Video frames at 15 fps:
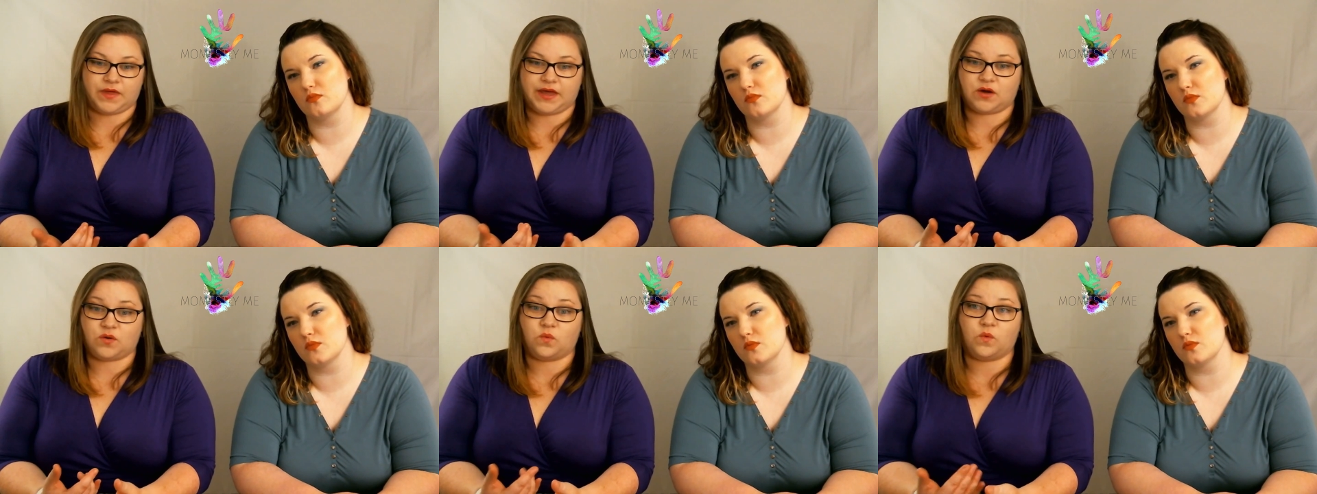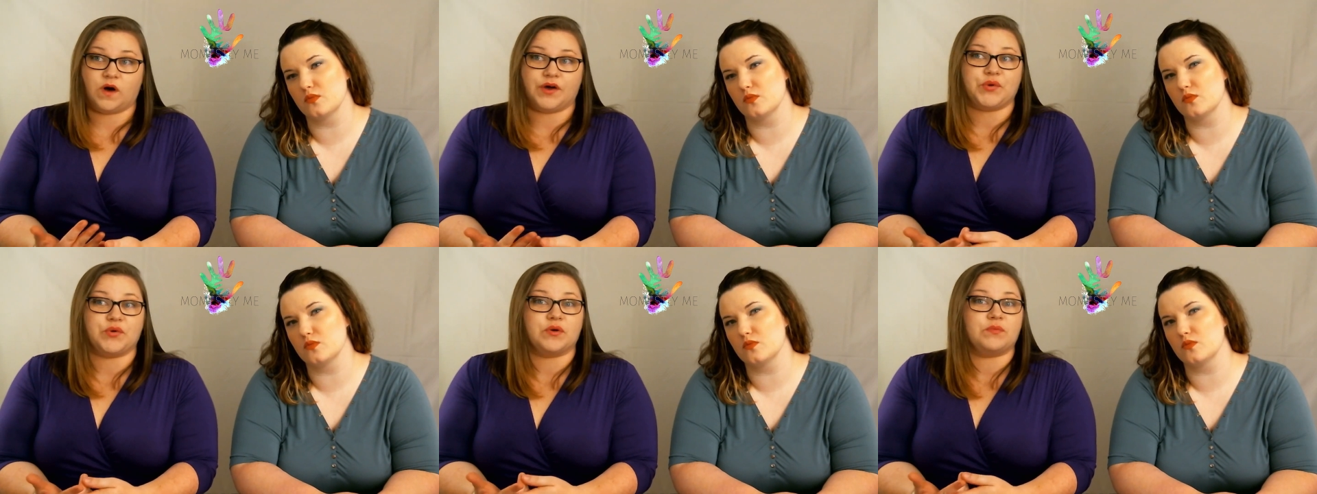Speaker 1: while
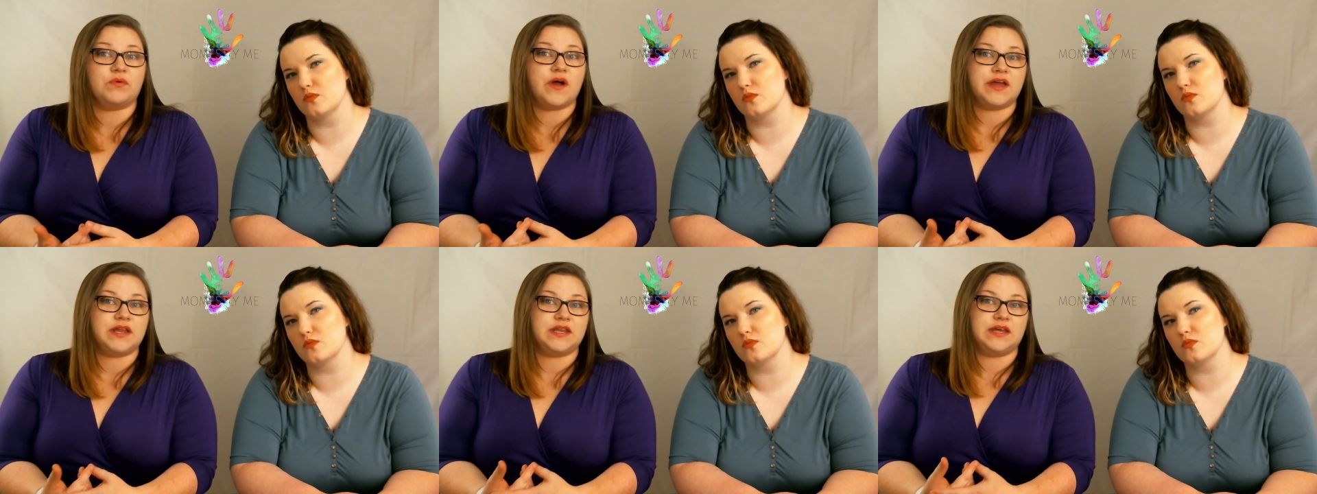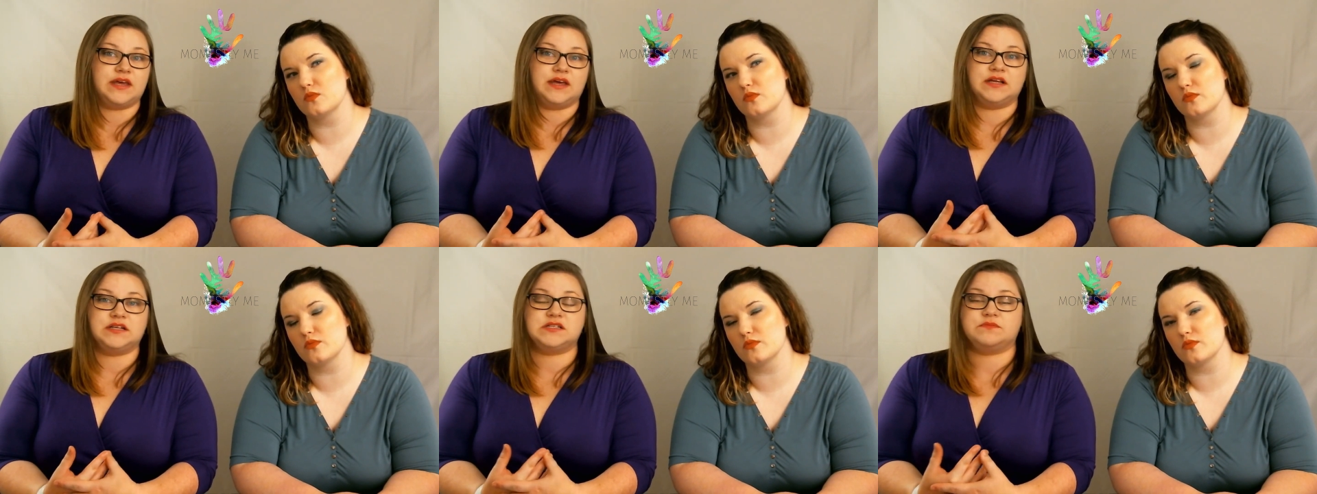you were
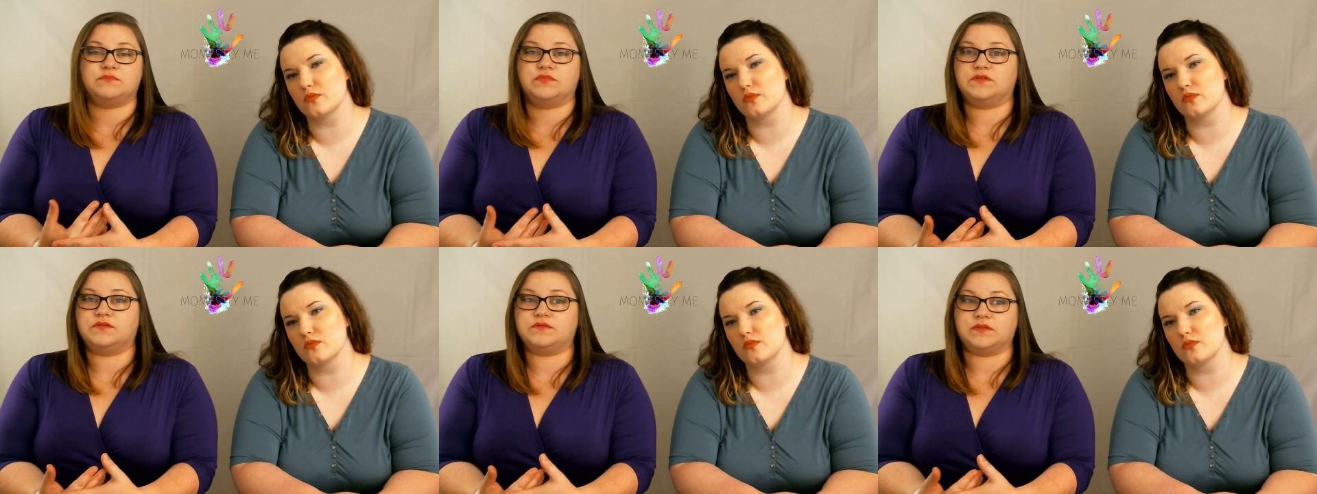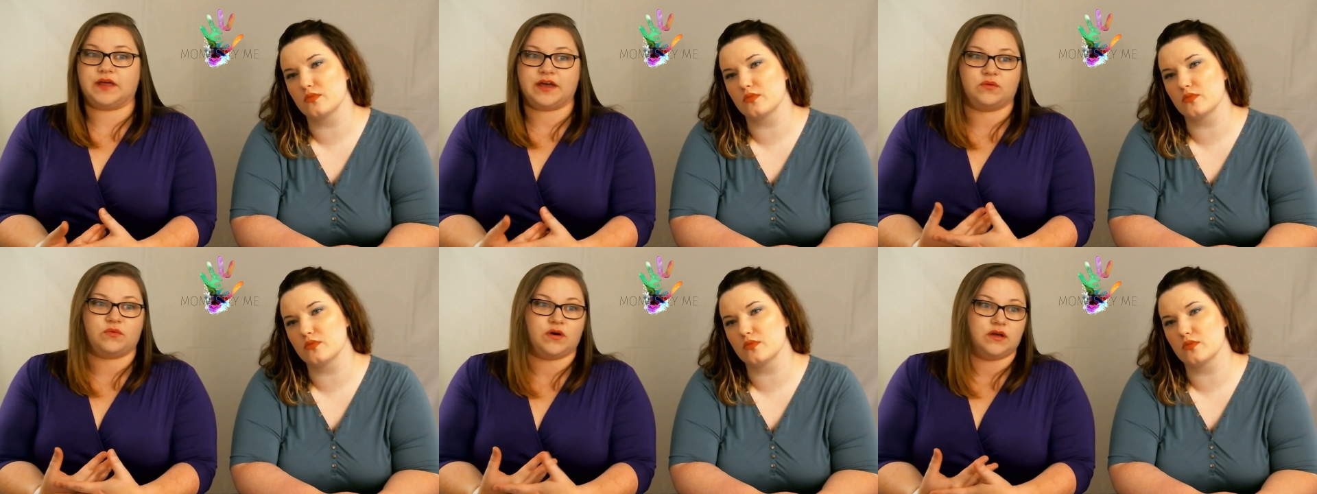pregnant, bef- like
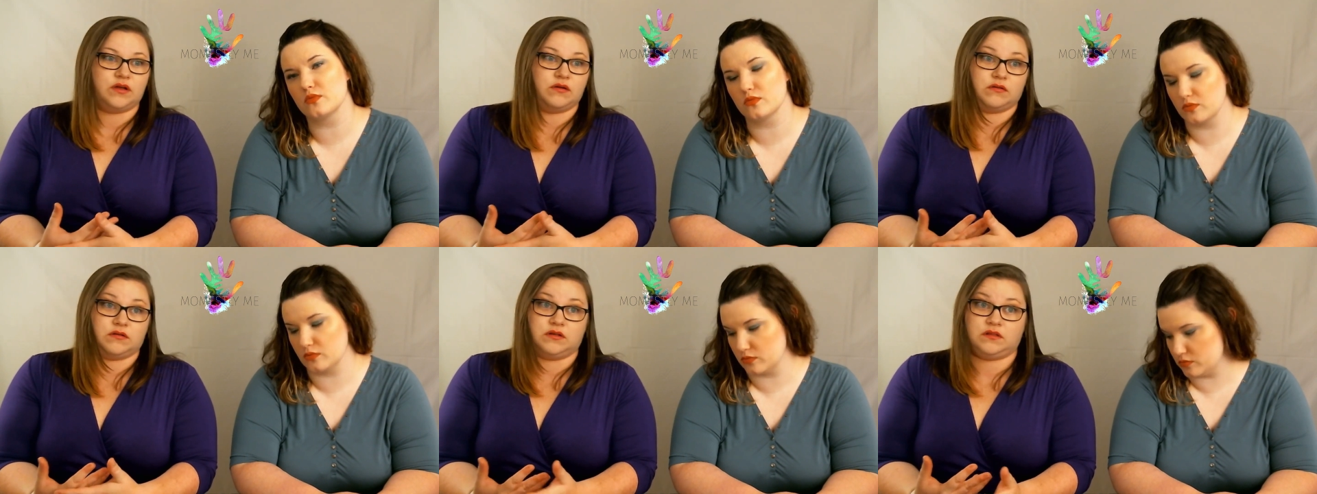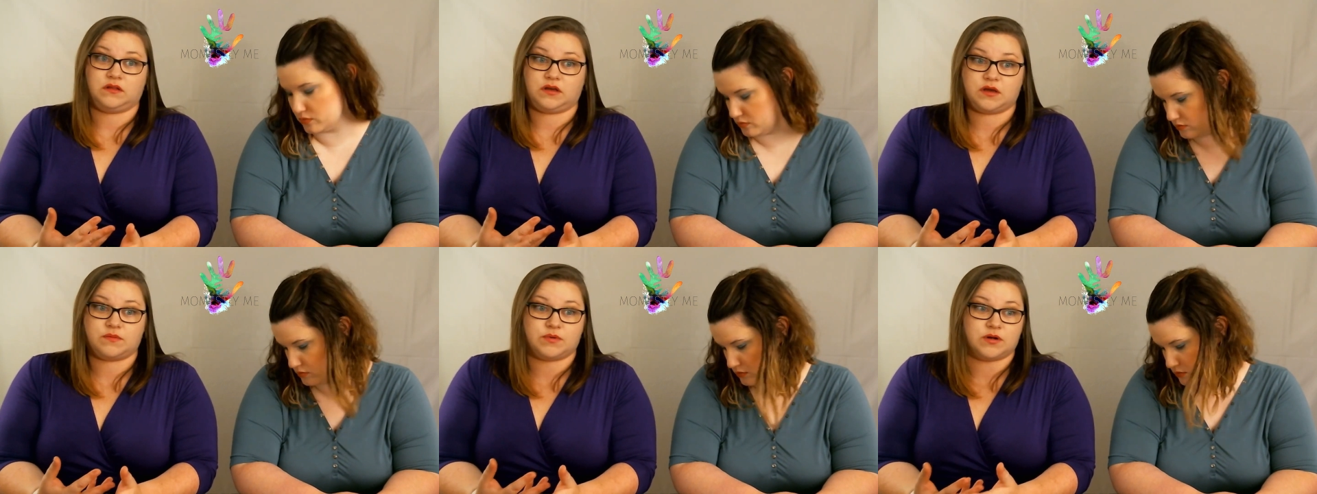while you were in
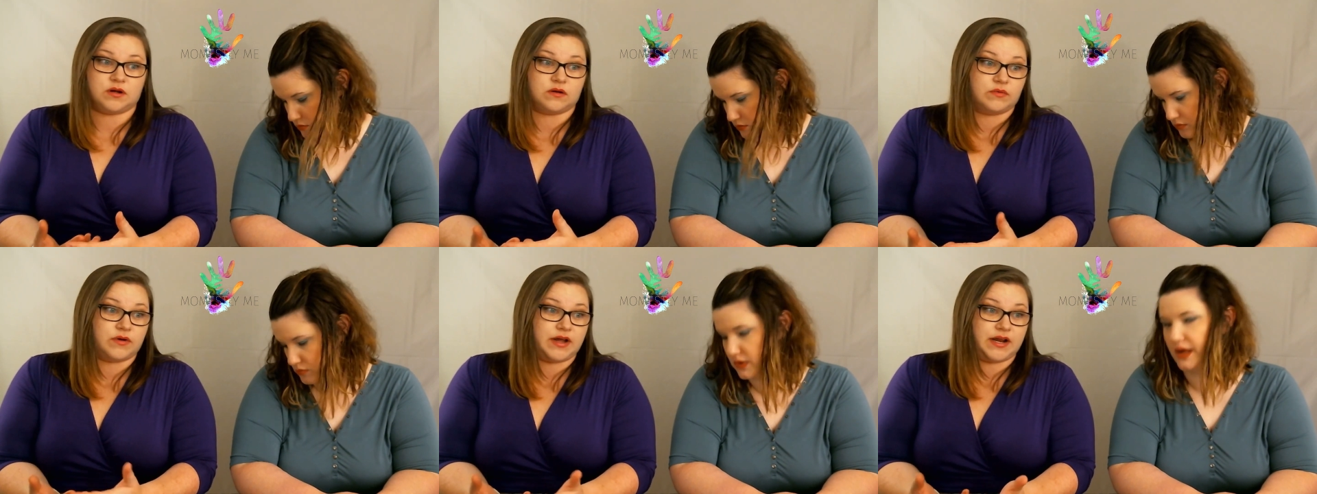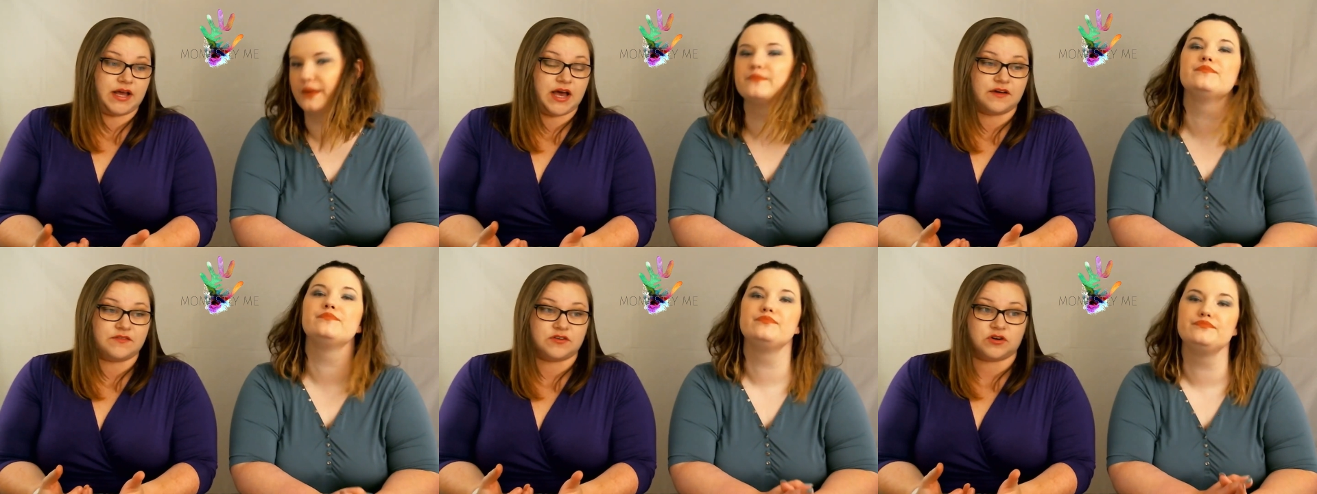labor, right
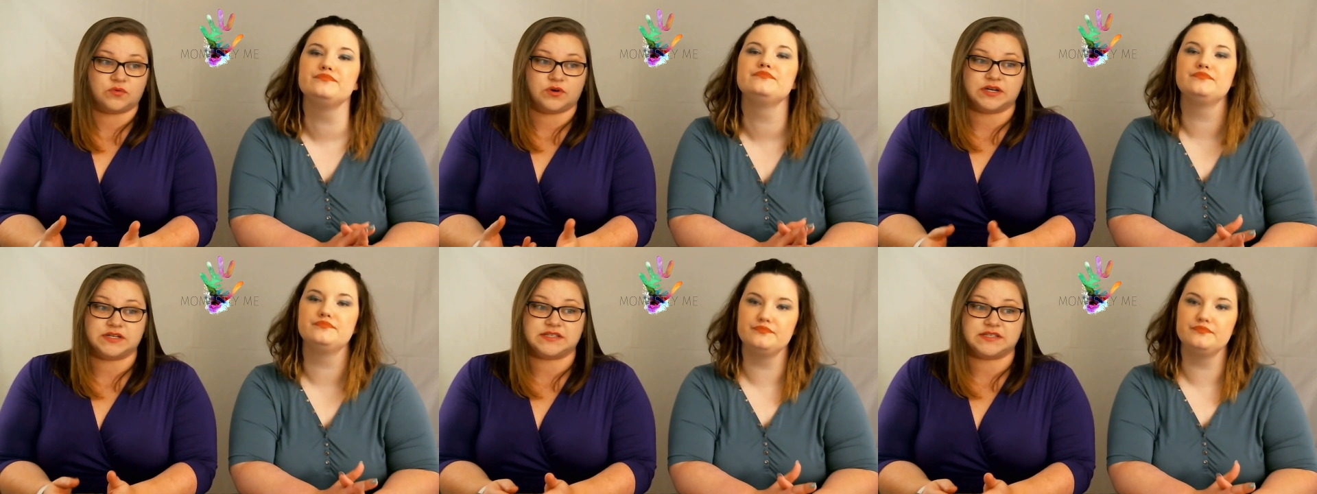afterwards?